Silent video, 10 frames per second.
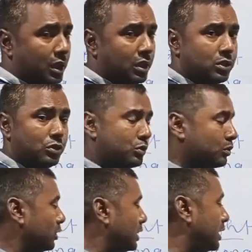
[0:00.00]
is used
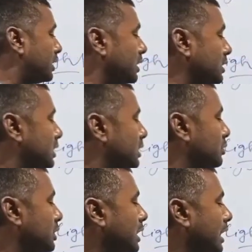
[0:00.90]
to react easily
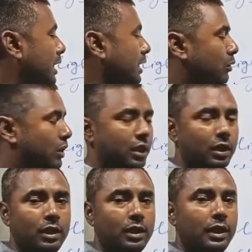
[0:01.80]
with air and
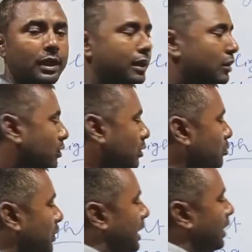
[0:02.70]
water and they form
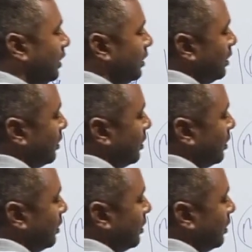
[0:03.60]
metal